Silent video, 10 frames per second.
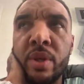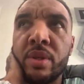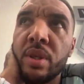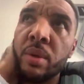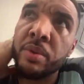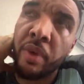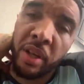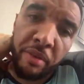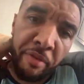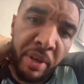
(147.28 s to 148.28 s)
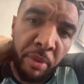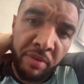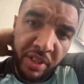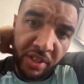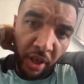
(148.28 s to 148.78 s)
it was I did
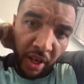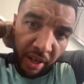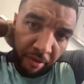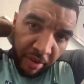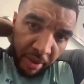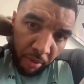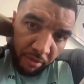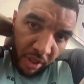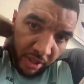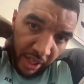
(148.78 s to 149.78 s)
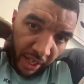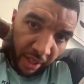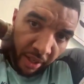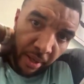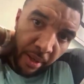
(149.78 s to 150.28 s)
3 months inside and 3 months on
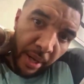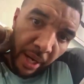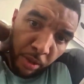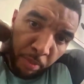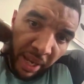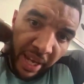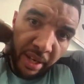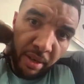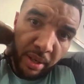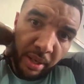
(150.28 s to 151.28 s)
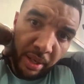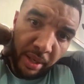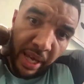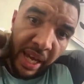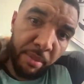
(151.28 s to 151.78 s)
tag, and I was playing
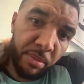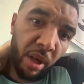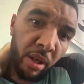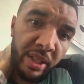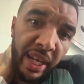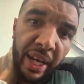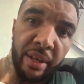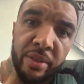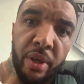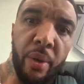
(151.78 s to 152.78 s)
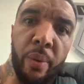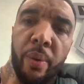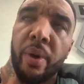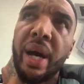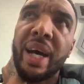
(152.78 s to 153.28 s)
games on tag.
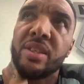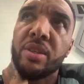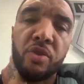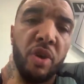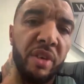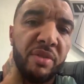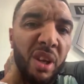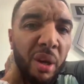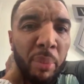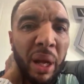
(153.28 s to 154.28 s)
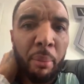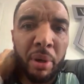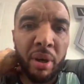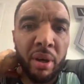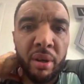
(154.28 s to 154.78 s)
So I had to drive to like
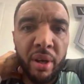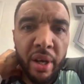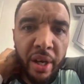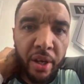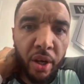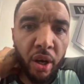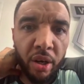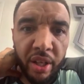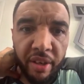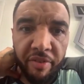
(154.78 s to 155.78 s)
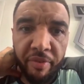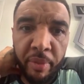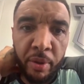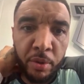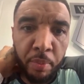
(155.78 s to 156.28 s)
Blackburn,
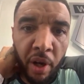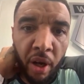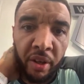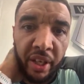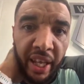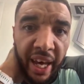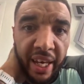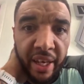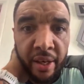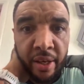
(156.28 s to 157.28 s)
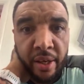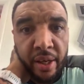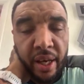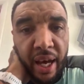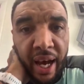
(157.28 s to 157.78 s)
Cardiff, Middlesbrough on the day,
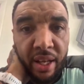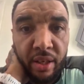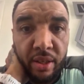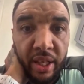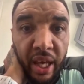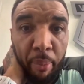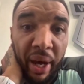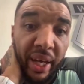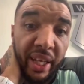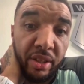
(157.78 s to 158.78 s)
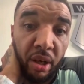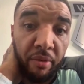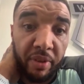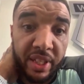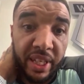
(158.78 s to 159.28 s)
and get back in
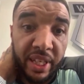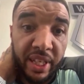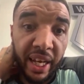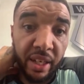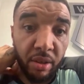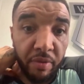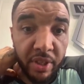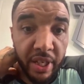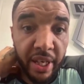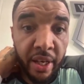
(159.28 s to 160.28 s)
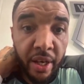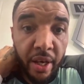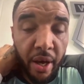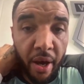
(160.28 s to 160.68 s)
time for tags, obviously.